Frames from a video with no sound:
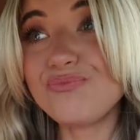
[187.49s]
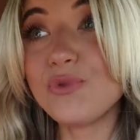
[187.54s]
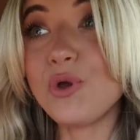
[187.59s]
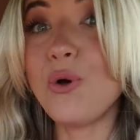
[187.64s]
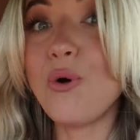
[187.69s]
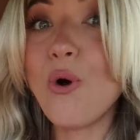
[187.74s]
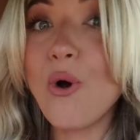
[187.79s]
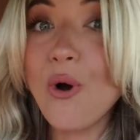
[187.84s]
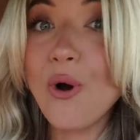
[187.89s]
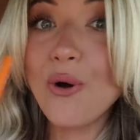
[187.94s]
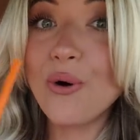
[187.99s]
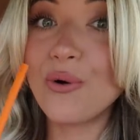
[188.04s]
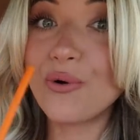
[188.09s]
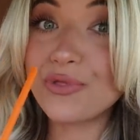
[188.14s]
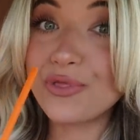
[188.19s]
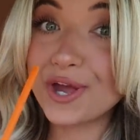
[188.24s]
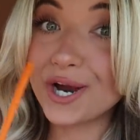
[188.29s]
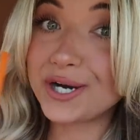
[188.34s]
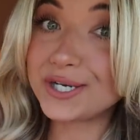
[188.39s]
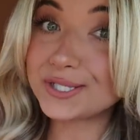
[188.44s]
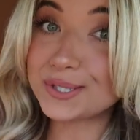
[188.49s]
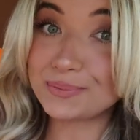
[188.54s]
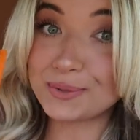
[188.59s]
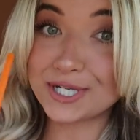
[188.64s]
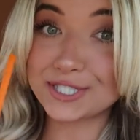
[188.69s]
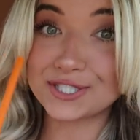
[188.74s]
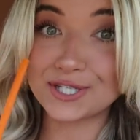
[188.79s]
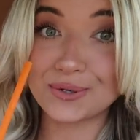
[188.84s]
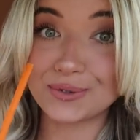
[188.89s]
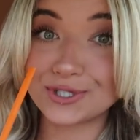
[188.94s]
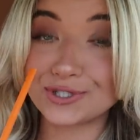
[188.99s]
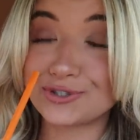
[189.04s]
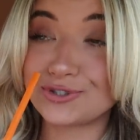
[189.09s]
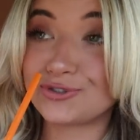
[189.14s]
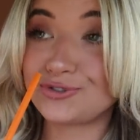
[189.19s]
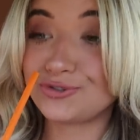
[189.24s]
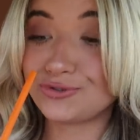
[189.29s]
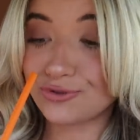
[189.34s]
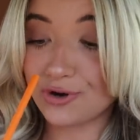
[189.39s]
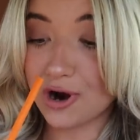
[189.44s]
Their espresso is
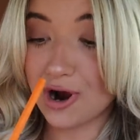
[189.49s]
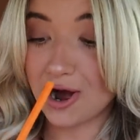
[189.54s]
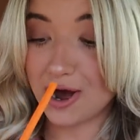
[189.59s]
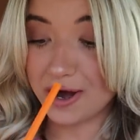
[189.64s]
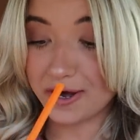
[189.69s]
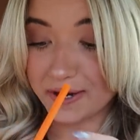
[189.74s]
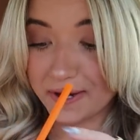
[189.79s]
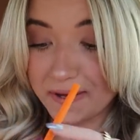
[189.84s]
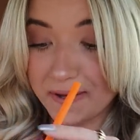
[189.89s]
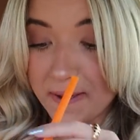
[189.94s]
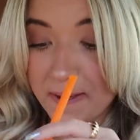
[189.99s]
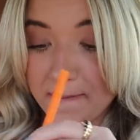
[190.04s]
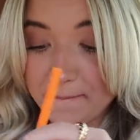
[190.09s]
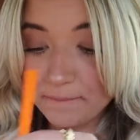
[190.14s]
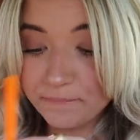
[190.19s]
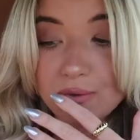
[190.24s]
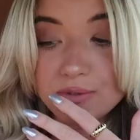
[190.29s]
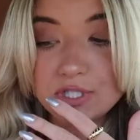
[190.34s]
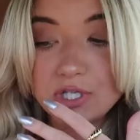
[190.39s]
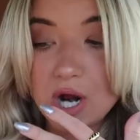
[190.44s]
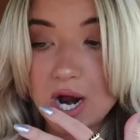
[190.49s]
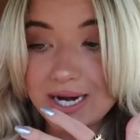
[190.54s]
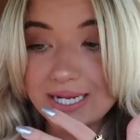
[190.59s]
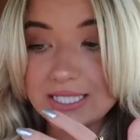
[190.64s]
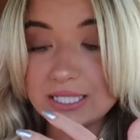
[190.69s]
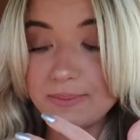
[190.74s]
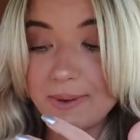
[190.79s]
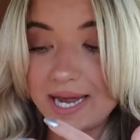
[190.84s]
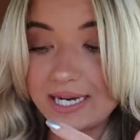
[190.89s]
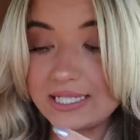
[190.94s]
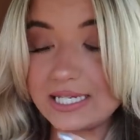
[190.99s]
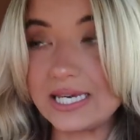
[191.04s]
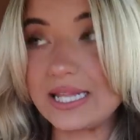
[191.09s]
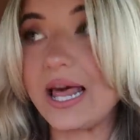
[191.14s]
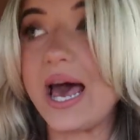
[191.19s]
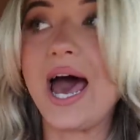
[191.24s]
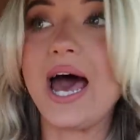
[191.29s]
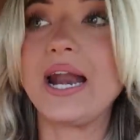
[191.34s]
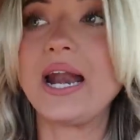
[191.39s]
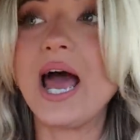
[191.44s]
strong. I was not expecting
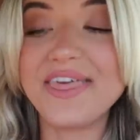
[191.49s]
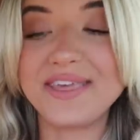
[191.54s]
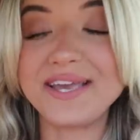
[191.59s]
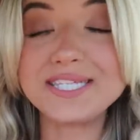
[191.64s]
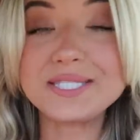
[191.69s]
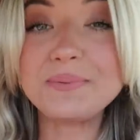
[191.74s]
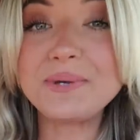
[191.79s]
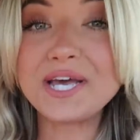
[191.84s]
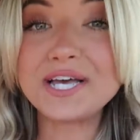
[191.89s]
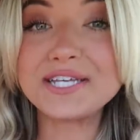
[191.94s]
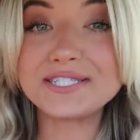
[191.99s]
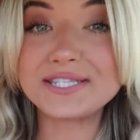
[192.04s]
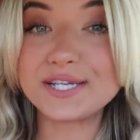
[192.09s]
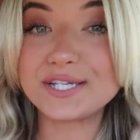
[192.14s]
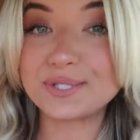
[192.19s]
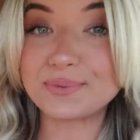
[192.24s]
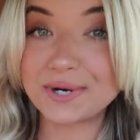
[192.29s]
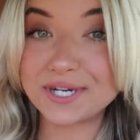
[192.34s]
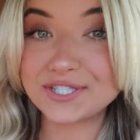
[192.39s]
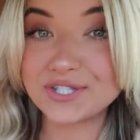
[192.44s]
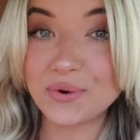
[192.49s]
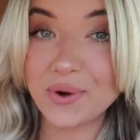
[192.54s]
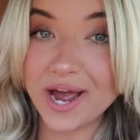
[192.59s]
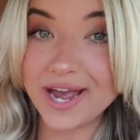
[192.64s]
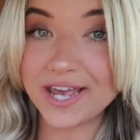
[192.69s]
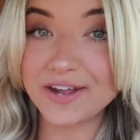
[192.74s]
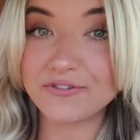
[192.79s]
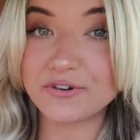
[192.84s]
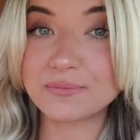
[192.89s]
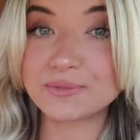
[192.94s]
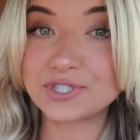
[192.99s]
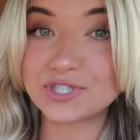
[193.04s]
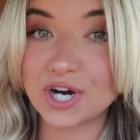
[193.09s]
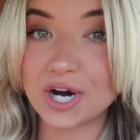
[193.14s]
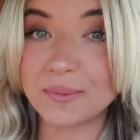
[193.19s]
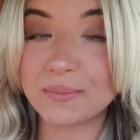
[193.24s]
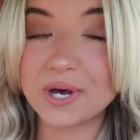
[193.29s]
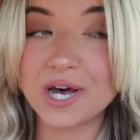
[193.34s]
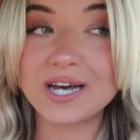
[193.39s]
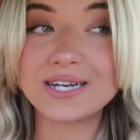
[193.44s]
that. I think it's because the espresso I get from
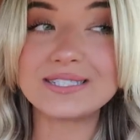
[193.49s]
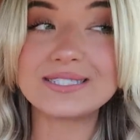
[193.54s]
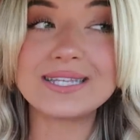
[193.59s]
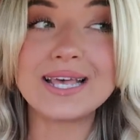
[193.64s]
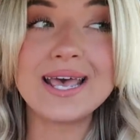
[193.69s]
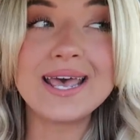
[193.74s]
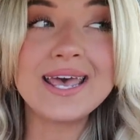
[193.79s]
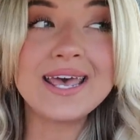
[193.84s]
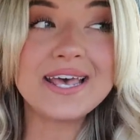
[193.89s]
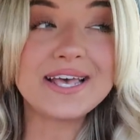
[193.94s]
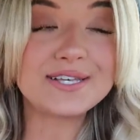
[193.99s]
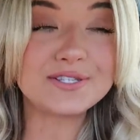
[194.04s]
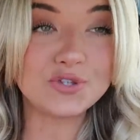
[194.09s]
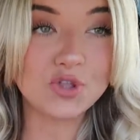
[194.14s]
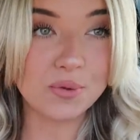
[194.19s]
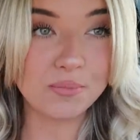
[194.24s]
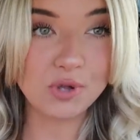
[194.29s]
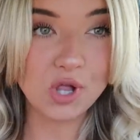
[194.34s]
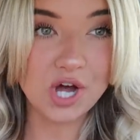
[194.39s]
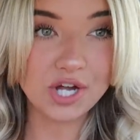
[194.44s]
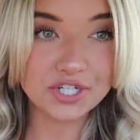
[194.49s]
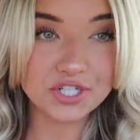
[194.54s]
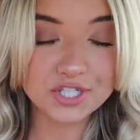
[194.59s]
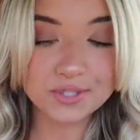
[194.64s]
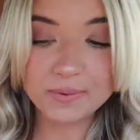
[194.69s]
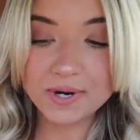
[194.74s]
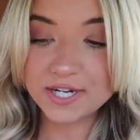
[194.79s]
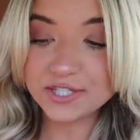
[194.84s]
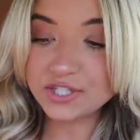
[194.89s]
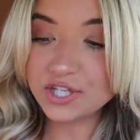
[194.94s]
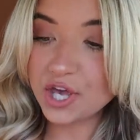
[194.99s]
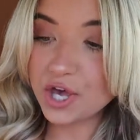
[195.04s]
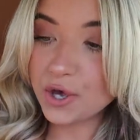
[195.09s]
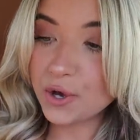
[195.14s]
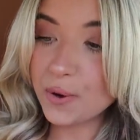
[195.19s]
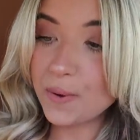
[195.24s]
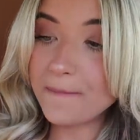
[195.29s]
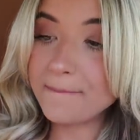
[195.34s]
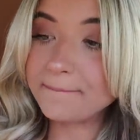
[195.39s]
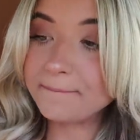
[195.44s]
Starbucks is the blonde
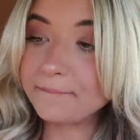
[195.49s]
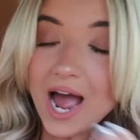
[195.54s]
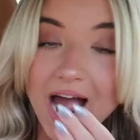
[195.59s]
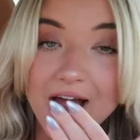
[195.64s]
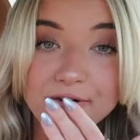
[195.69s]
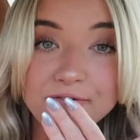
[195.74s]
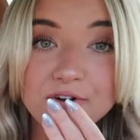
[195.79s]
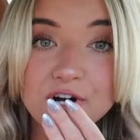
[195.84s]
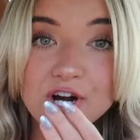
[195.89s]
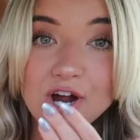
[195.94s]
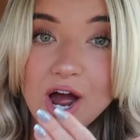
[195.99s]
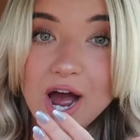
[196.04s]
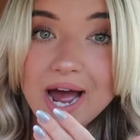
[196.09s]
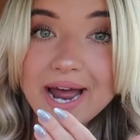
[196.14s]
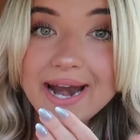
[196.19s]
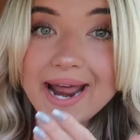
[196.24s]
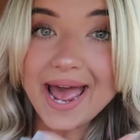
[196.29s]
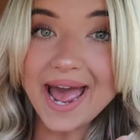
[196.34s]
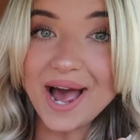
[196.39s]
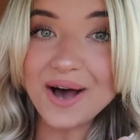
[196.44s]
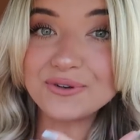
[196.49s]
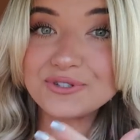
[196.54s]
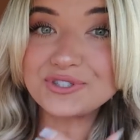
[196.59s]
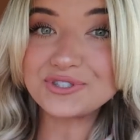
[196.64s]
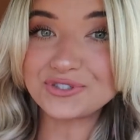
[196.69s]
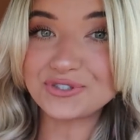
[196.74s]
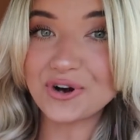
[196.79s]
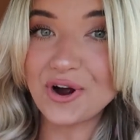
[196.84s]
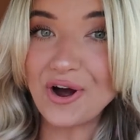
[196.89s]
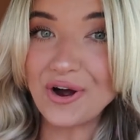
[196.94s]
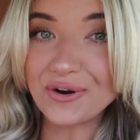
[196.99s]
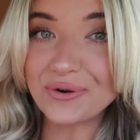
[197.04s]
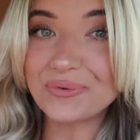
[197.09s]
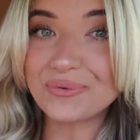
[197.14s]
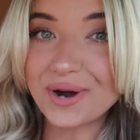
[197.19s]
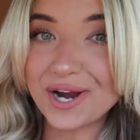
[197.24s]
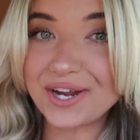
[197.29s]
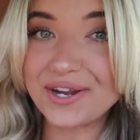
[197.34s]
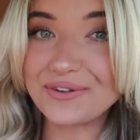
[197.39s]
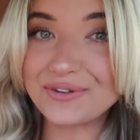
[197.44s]
espresso. I forgot how strong
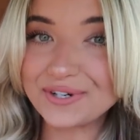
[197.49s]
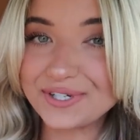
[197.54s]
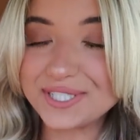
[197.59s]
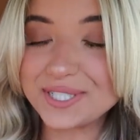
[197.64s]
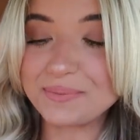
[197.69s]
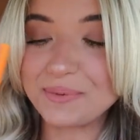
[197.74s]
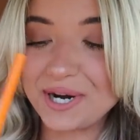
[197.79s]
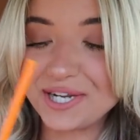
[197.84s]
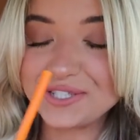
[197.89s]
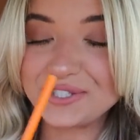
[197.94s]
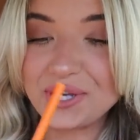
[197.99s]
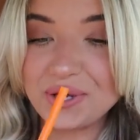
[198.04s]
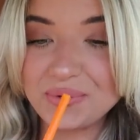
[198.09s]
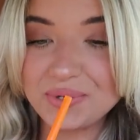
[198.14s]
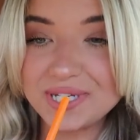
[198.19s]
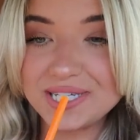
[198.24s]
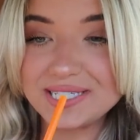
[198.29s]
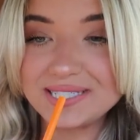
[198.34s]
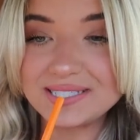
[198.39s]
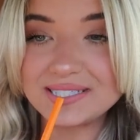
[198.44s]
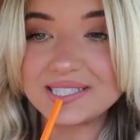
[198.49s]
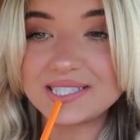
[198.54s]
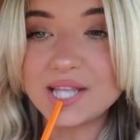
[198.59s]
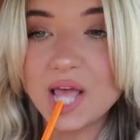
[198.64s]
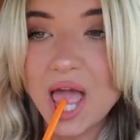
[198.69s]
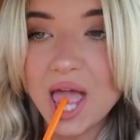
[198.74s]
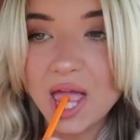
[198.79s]
regular espresso is.